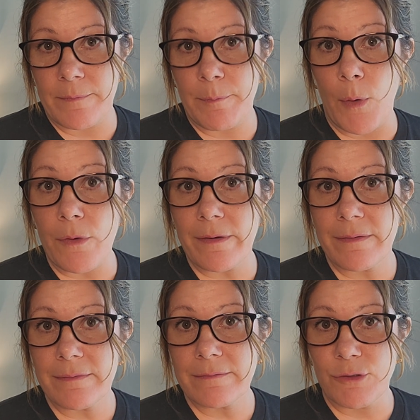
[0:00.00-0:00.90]
bulk
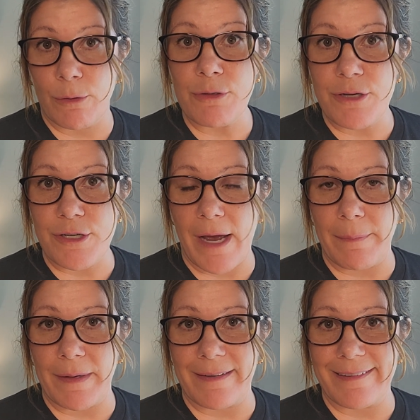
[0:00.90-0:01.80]
grocery
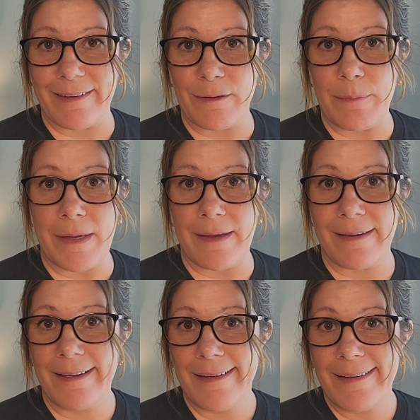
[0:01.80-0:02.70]
shopping. It could
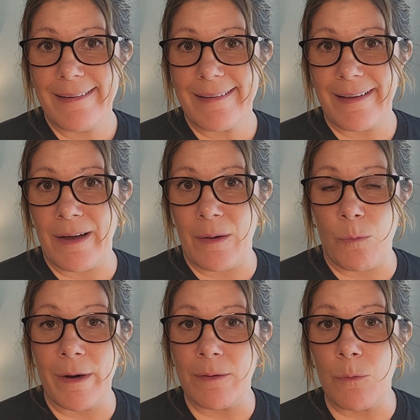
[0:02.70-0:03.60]
be
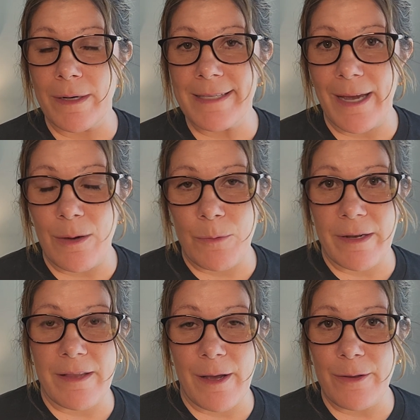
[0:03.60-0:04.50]
one in one town, one
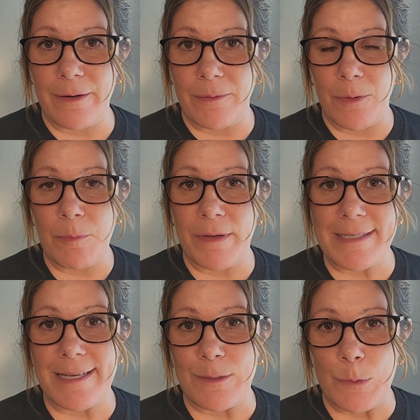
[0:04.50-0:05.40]
in the other, or one
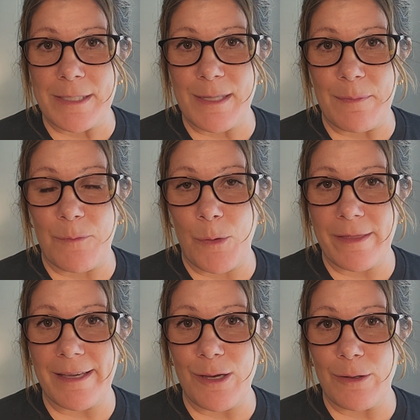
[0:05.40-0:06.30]
place has one
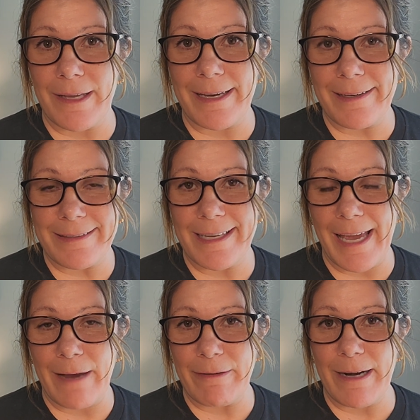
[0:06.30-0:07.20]
thing you like to
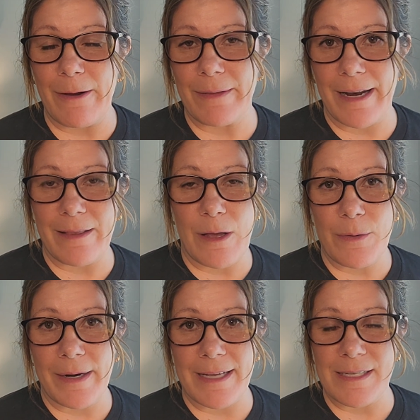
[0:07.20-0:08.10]
get every now and then, the other
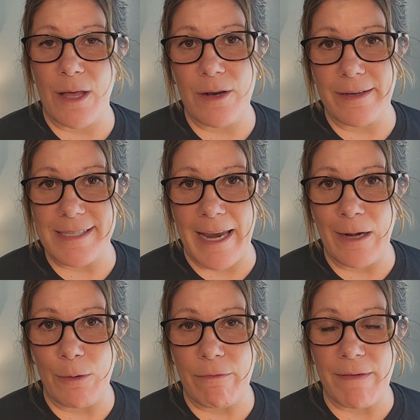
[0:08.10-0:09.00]
one has another. It's an
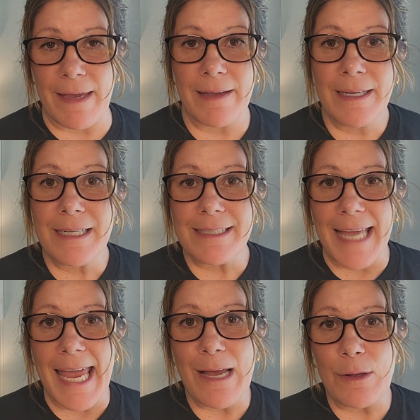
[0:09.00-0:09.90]
annual fee.
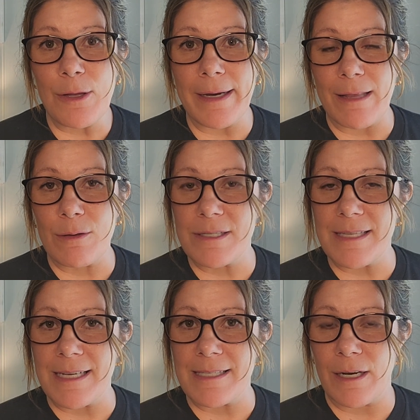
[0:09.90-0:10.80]
Take a look at those
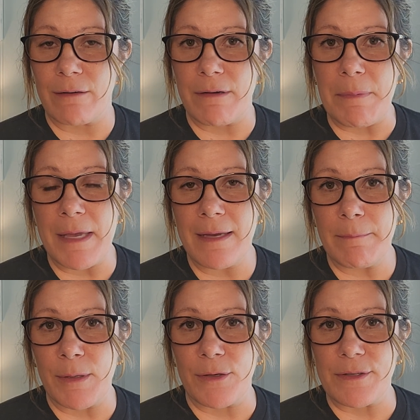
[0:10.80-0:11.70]
things that are
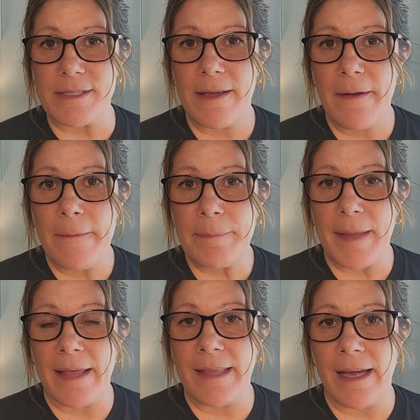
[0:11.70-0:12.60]
repeat bills,
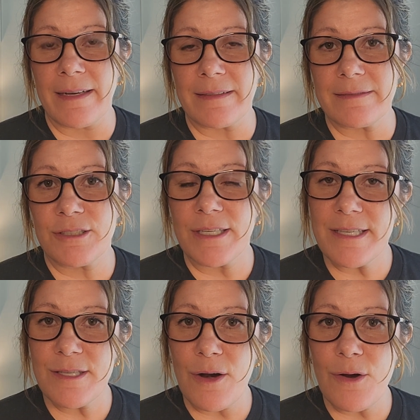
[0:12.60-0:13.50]
and then
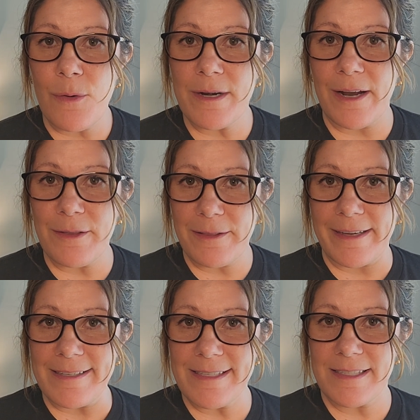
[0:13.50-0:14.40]
just start going down the
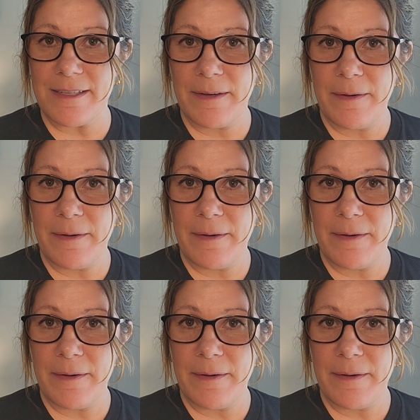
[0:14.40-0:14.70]
list.